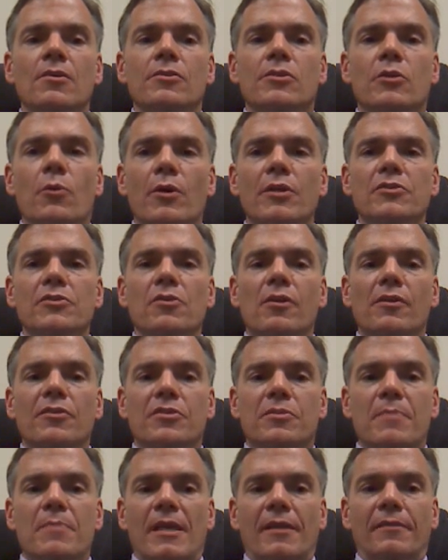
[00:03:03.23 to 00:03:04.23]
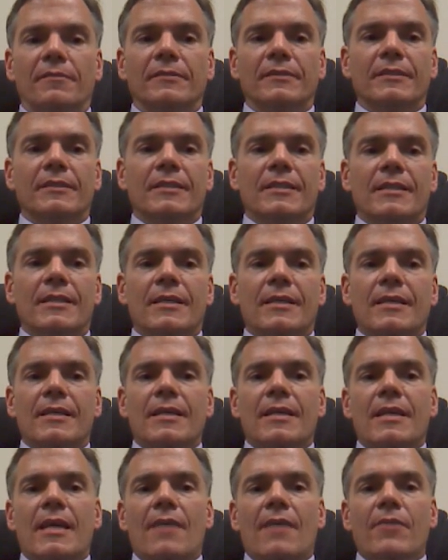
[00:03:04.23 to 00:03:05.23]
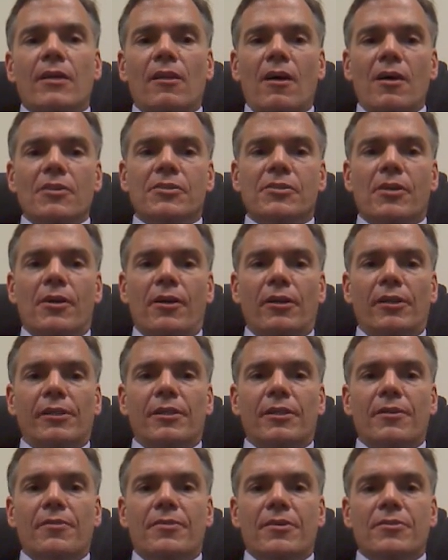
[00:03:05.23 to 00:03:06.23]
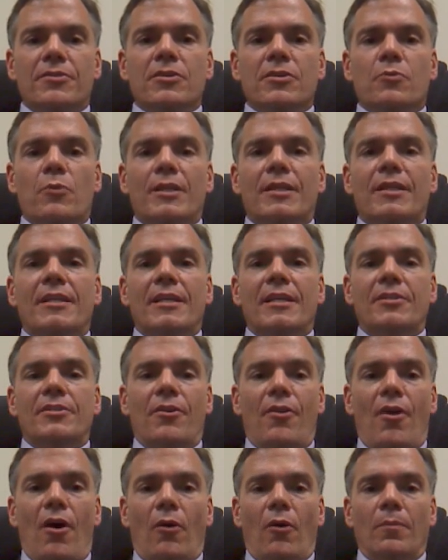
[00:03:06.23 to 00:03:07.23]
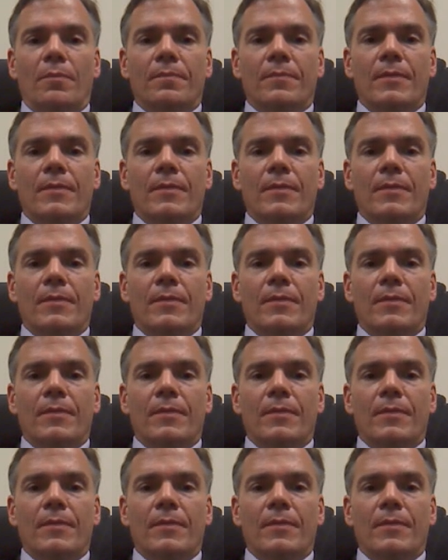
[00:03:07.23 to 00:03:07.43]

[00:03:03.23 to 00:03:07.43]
So what does all this mean? If I lost you earlier, this is what you need to know.